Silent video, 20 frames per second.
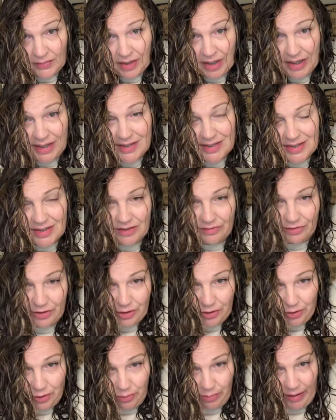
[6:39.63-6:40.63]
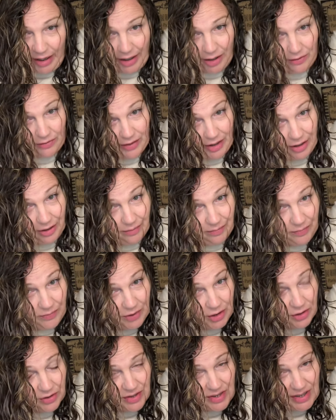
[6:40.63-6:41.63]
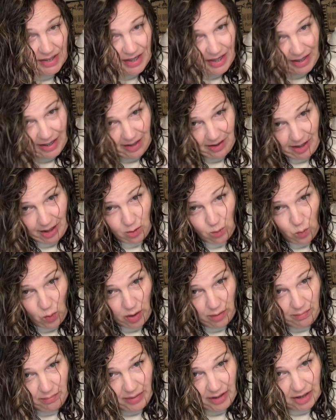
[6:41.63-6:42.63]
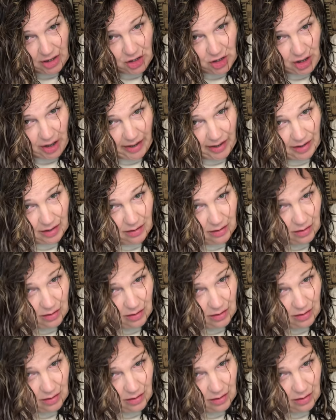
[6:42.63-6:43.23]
is a different curl pattern there. You'll see I get like one big giant